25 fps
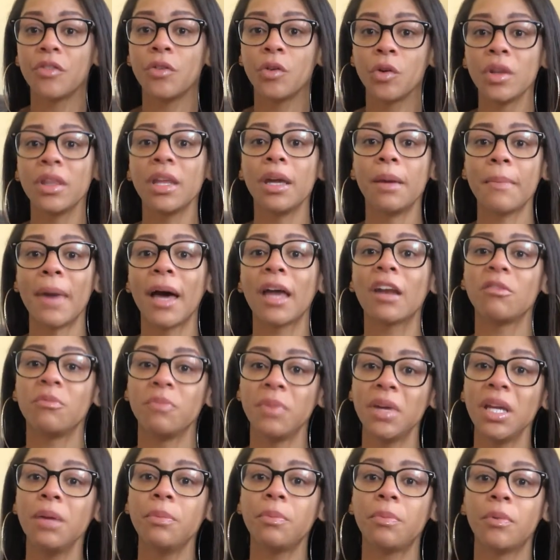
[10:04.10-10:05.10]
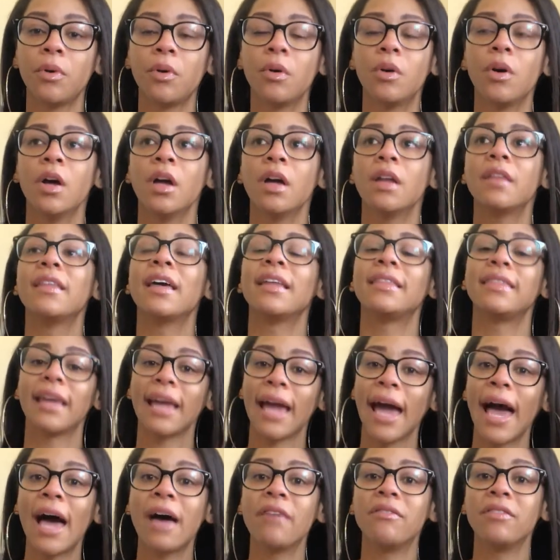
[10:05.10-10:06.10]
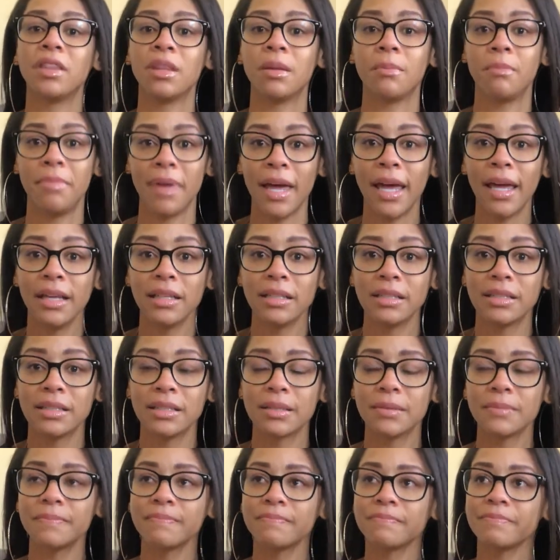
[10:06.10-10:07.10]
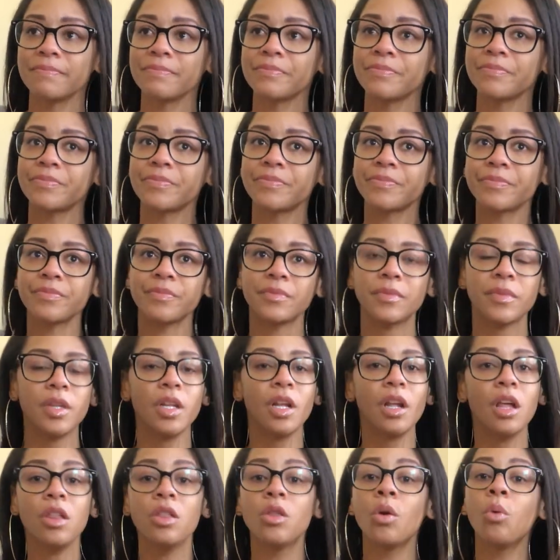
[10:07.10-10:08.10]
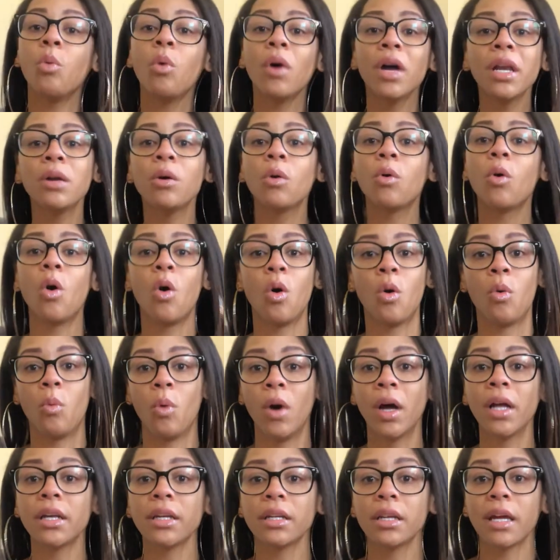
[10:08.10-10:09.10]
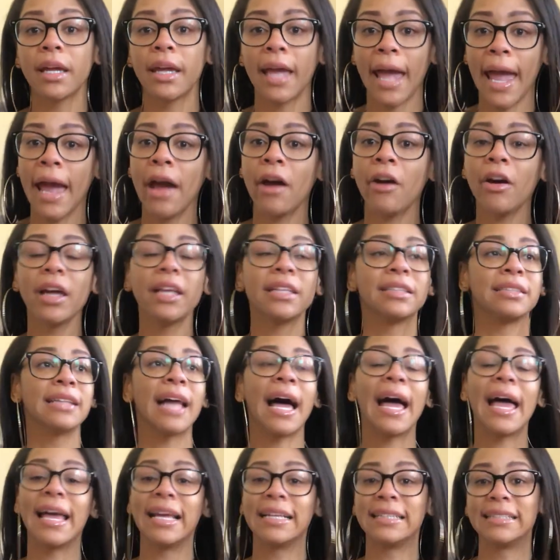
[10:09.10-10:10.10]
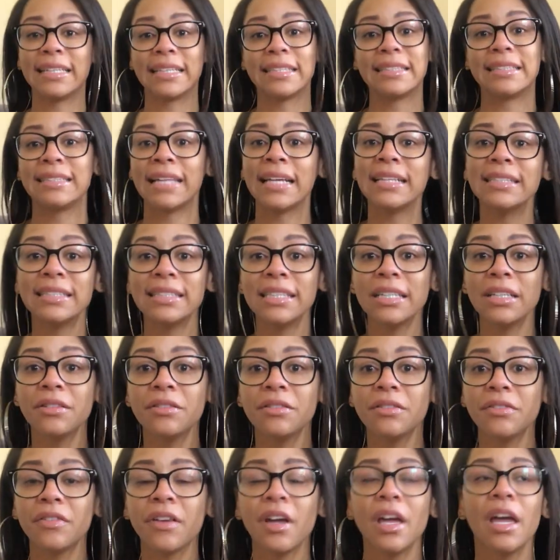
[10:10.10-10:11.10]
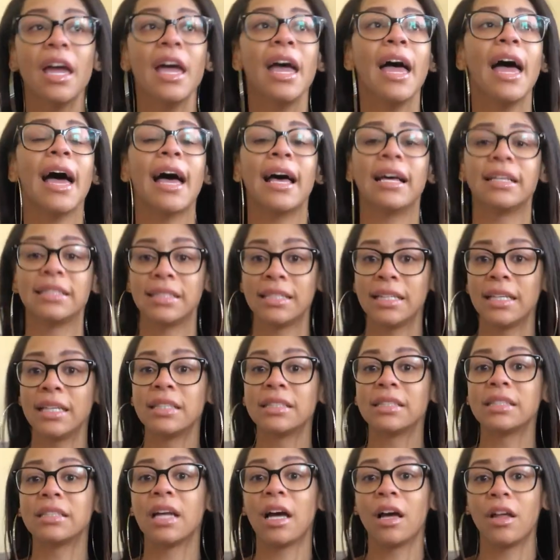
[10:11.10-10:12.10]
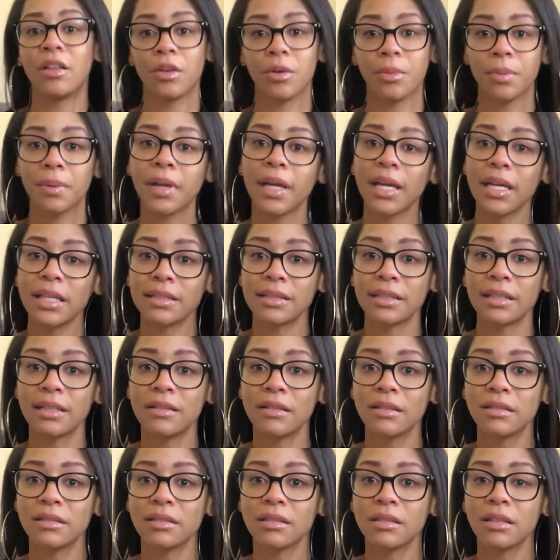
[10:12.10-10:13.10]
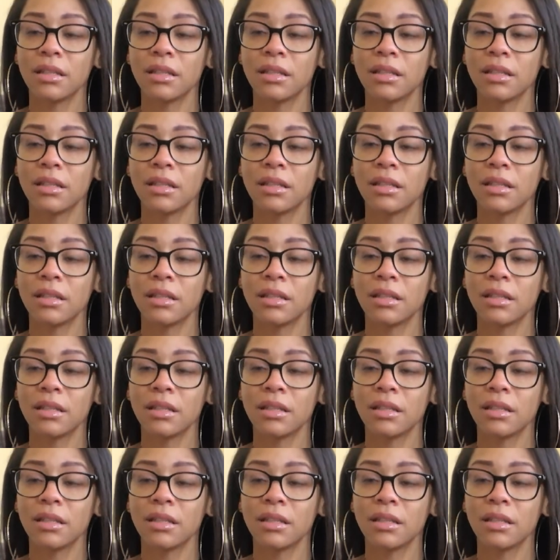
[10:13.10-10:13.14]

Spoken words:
for the amount of people that they have in the beds. The one-on-one care is not as extensive as it is in other places,